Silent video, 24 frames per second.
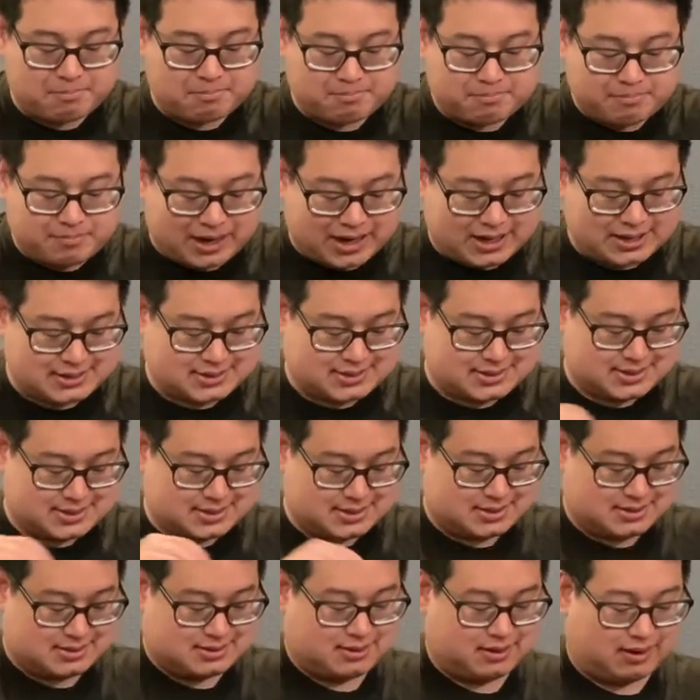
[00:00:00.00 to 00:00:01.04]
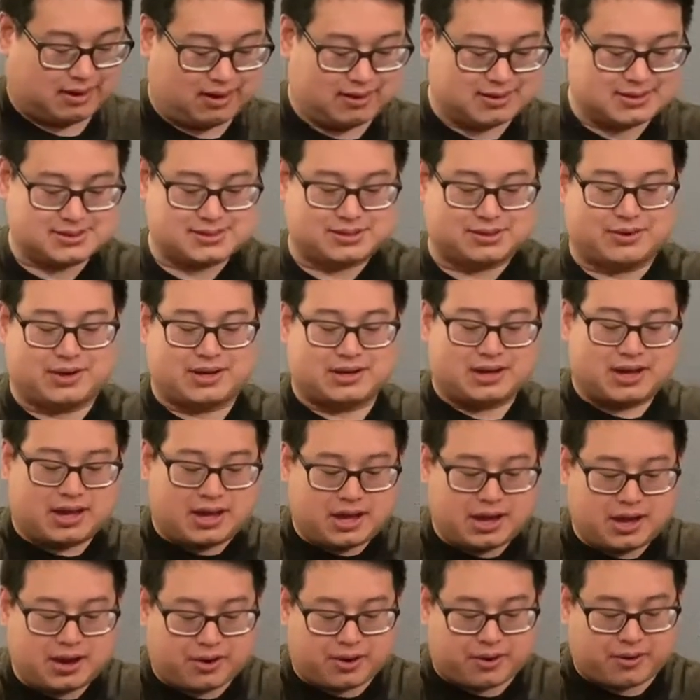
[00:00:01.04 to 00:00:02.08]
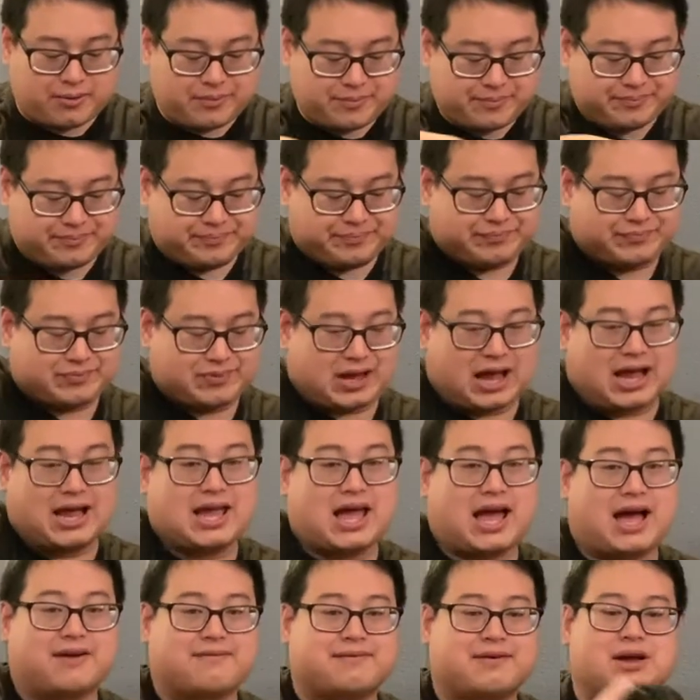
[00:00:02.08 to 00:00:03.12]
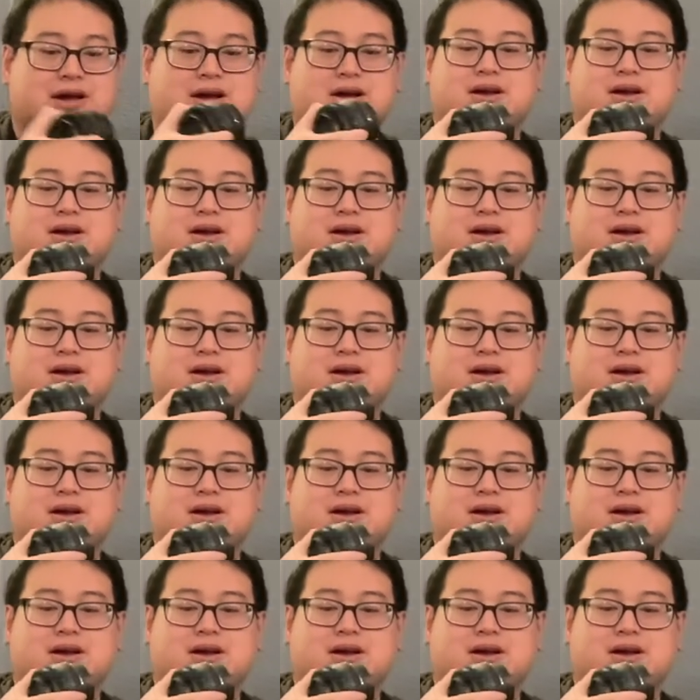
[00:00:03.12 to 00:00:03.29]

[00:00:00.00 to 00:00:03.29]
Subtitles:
But also in here, I have,